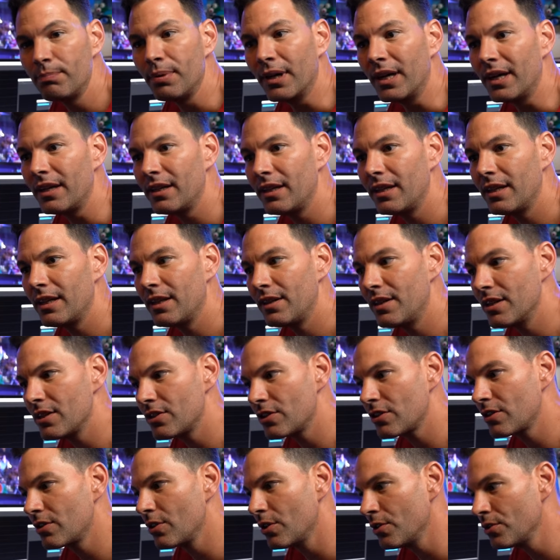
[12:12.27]
but
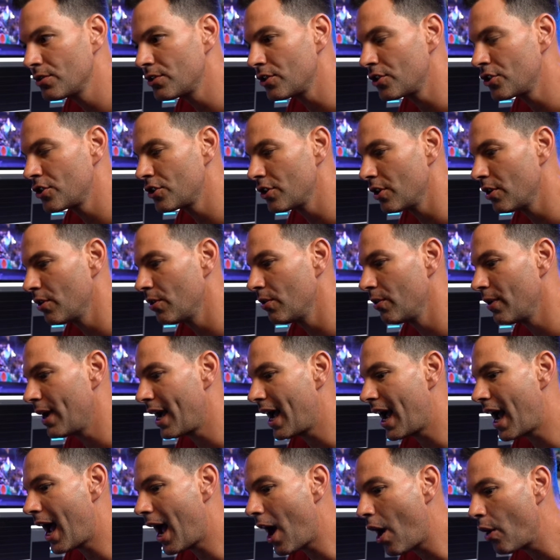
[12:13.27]
this goes to show
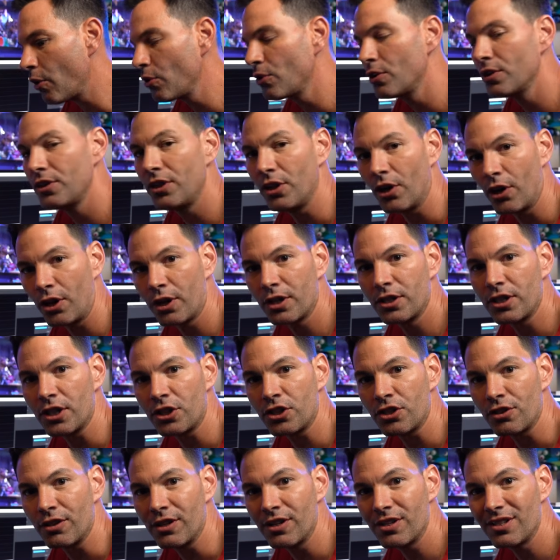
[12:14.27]
how good the
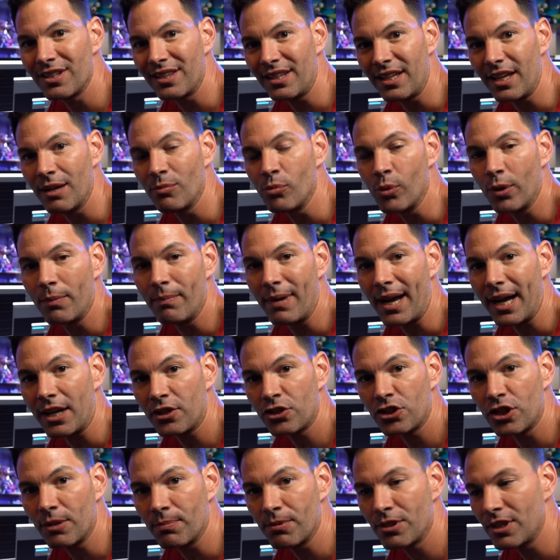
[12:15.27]
architecture is in the M1
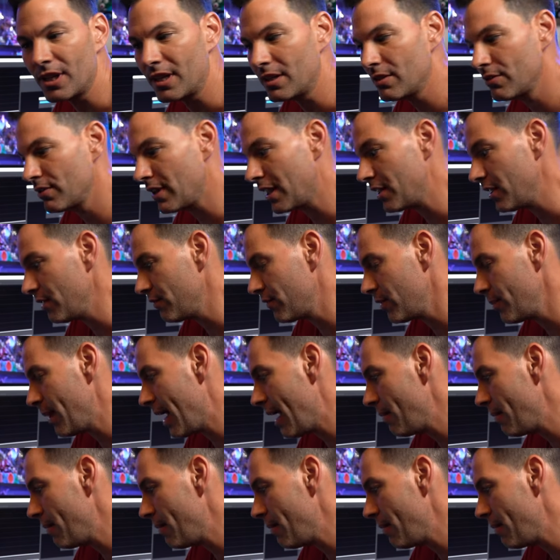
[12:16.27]
Max chipsets, I think, from